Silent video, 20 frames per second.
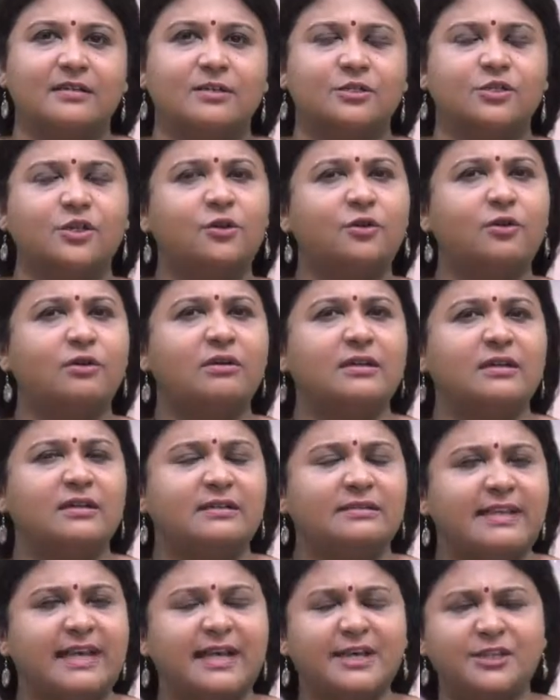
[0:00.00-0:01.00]
So
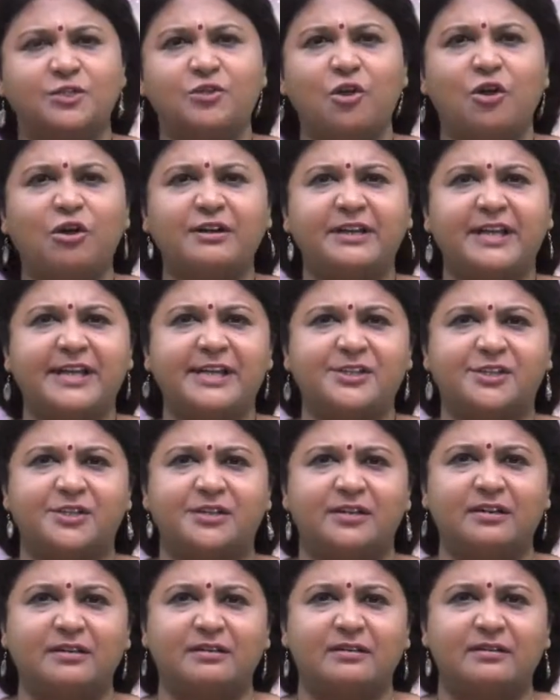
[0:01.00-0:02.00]
there is no
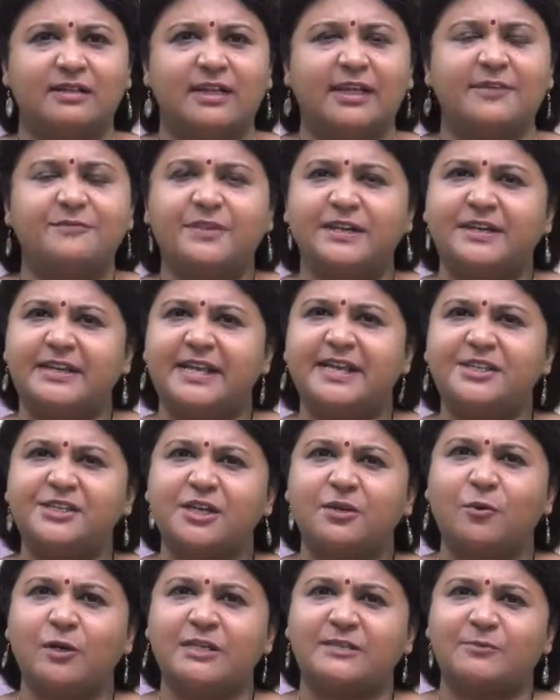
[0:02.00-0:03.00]
teacher. If the
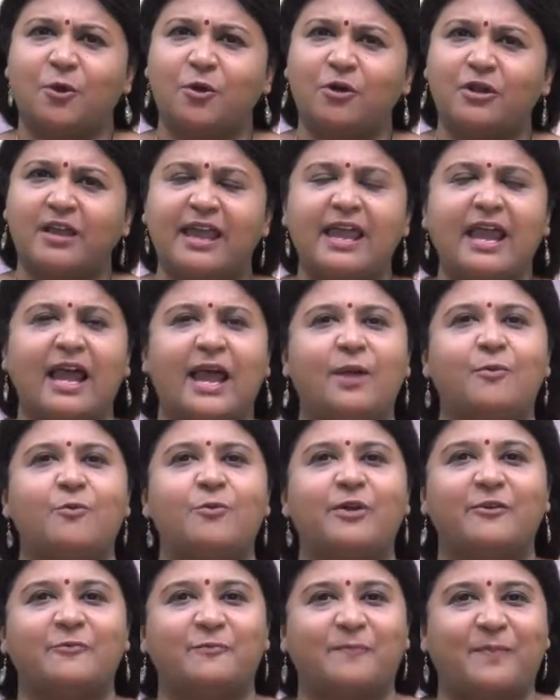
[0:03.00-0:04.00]
teacher was okay, I
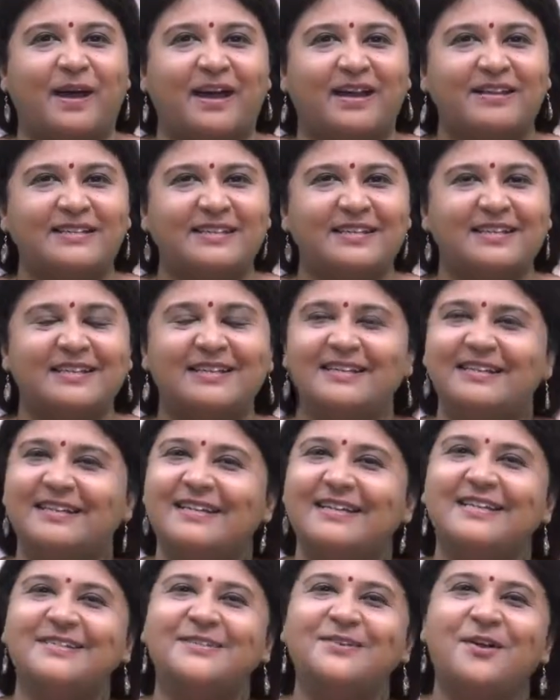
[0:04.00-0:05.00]
would have passed,
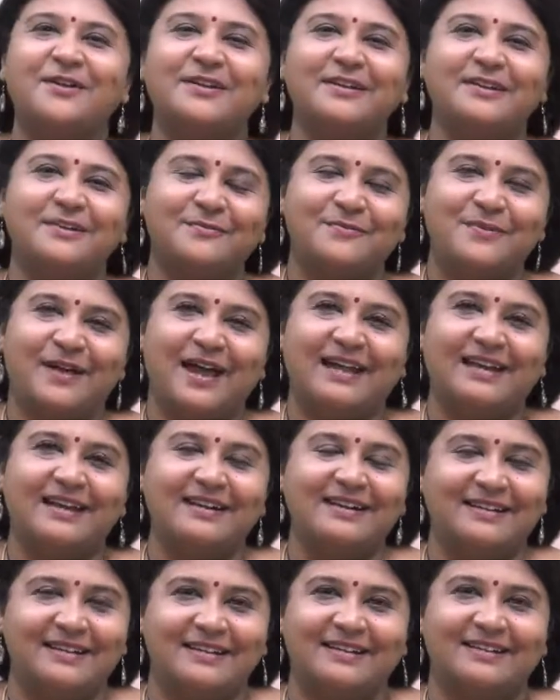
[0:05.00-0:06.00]
is not a
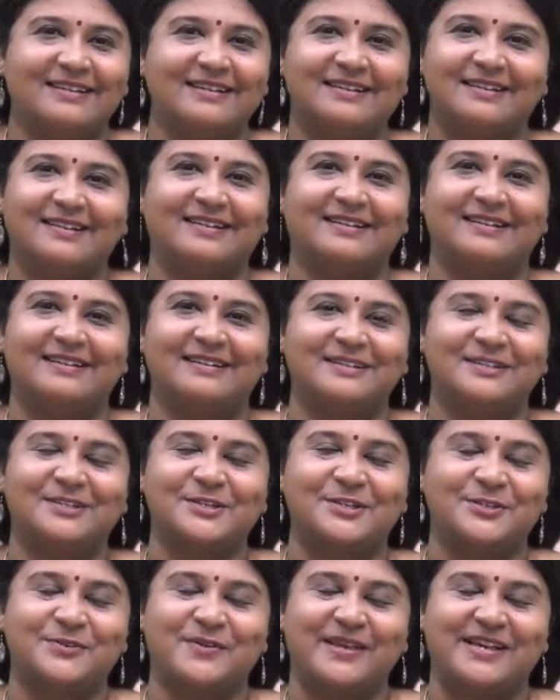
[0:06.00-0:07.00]
valid
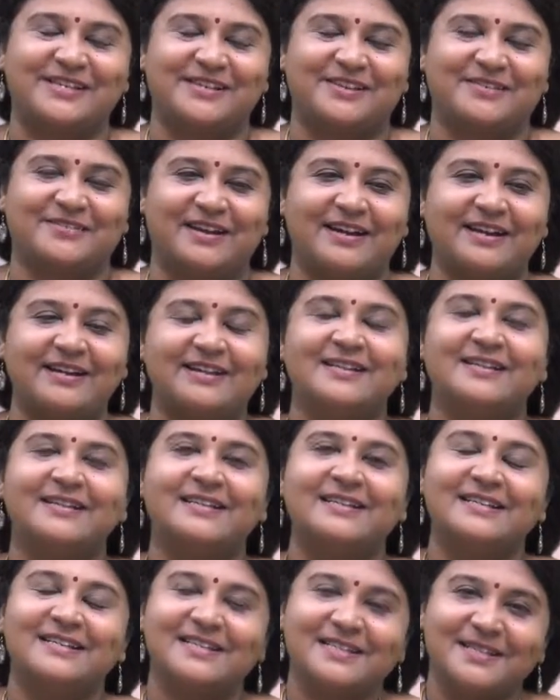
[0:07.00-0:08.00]
situation, right?
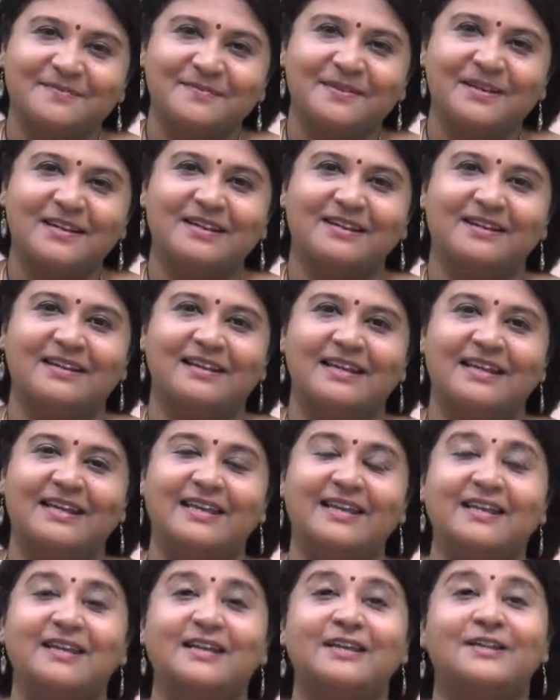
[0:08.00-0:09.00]

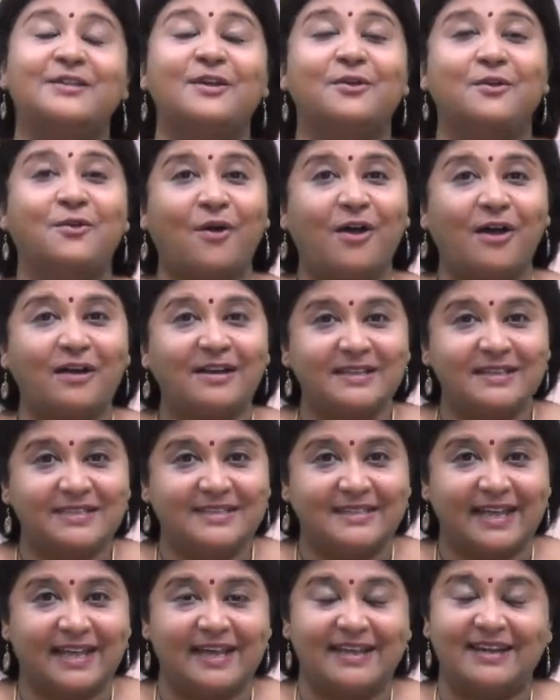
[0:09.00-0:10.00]
Similarly, the God is
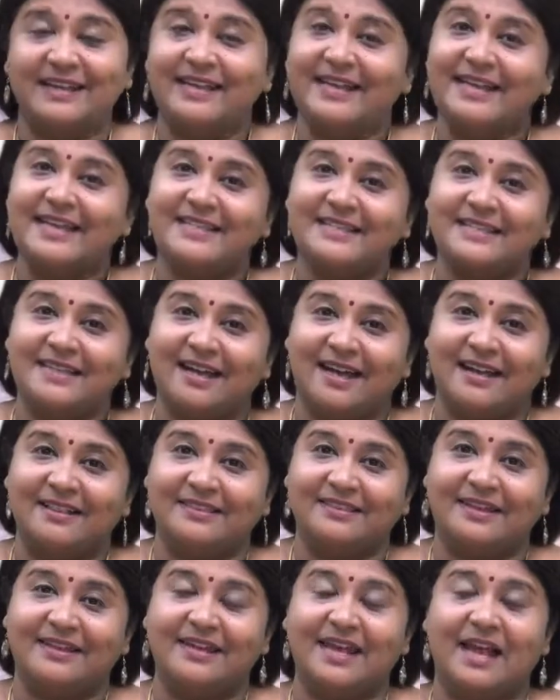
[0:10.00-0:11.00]
there, he is the
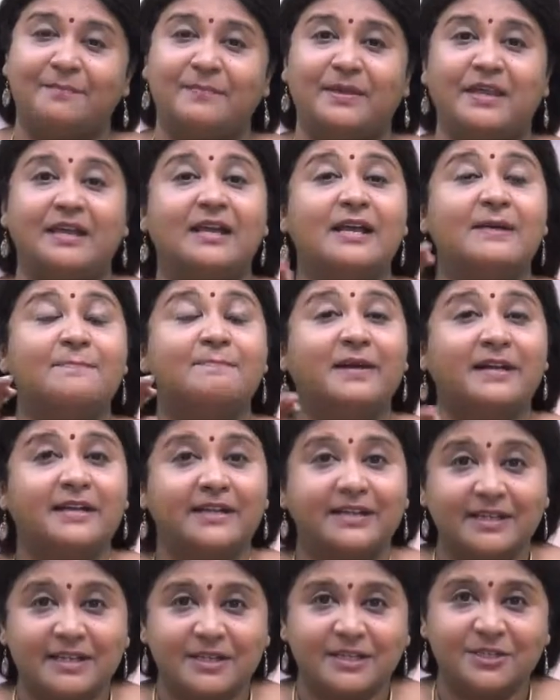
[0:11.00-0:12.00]
Antaryami,
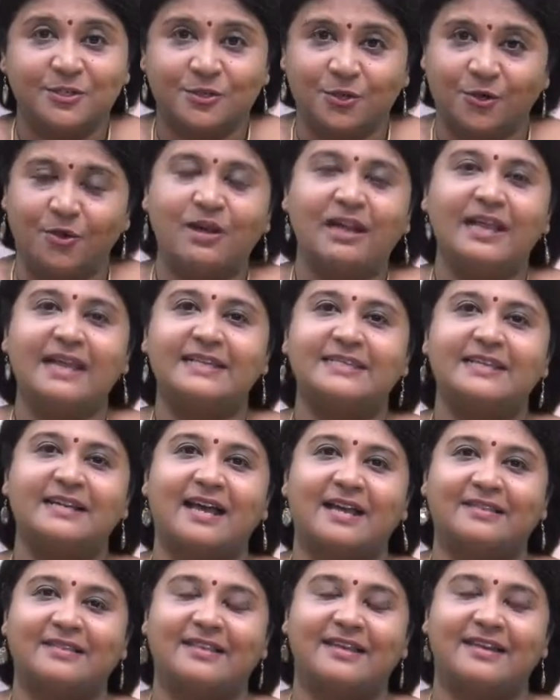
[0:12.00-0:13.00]
but his role as an
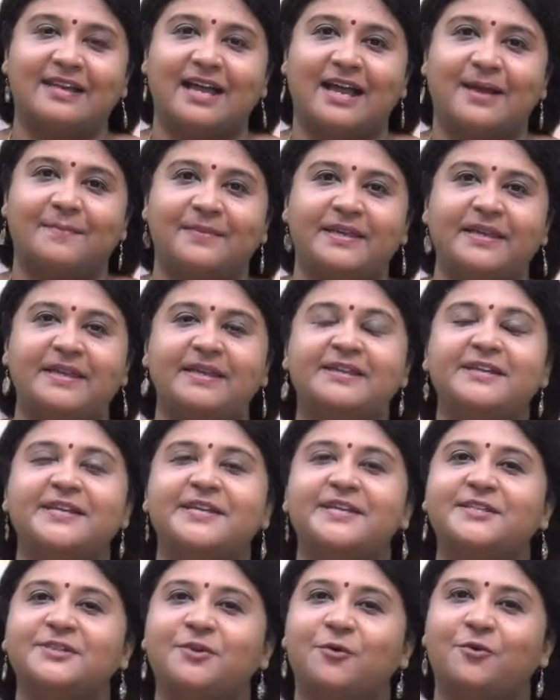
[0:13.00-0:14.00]
Antaryami
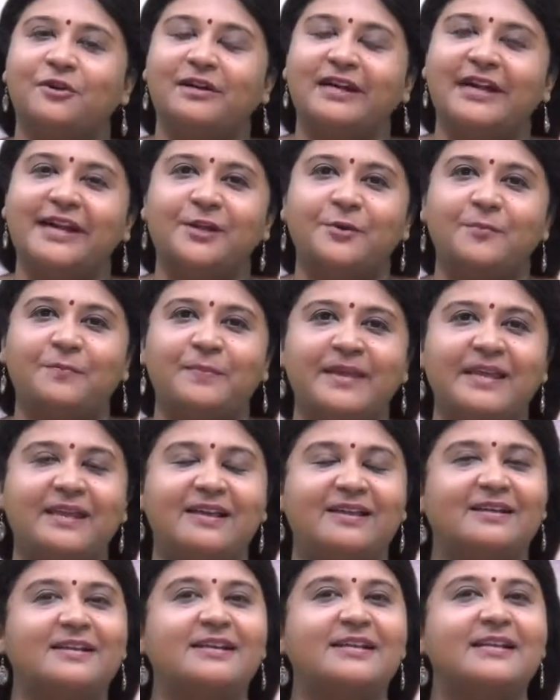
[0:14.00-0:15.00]
is only to
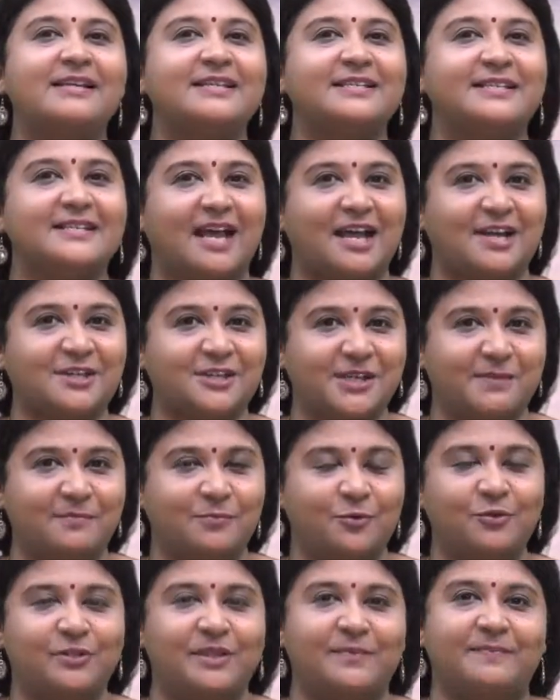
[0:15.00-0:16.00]
be a Sakshi
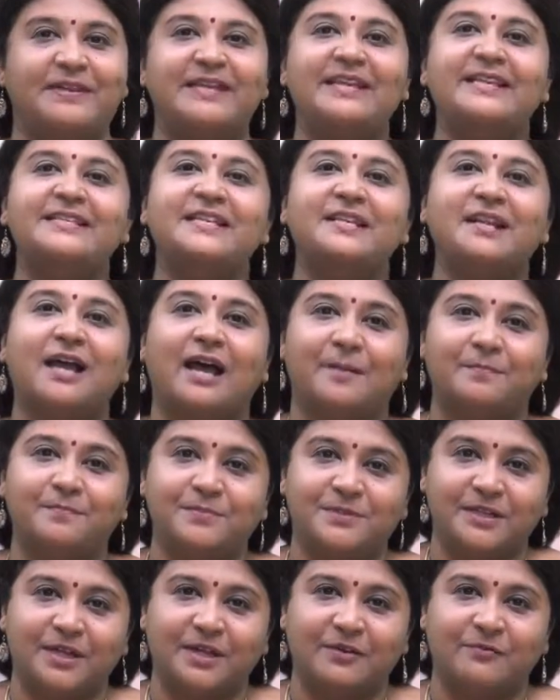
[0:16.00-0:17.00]
Bhudam. He is an
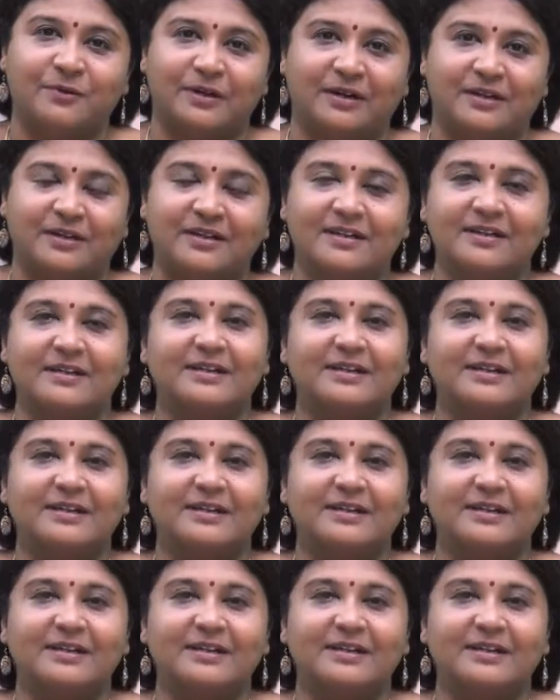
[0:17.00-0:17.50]
observer.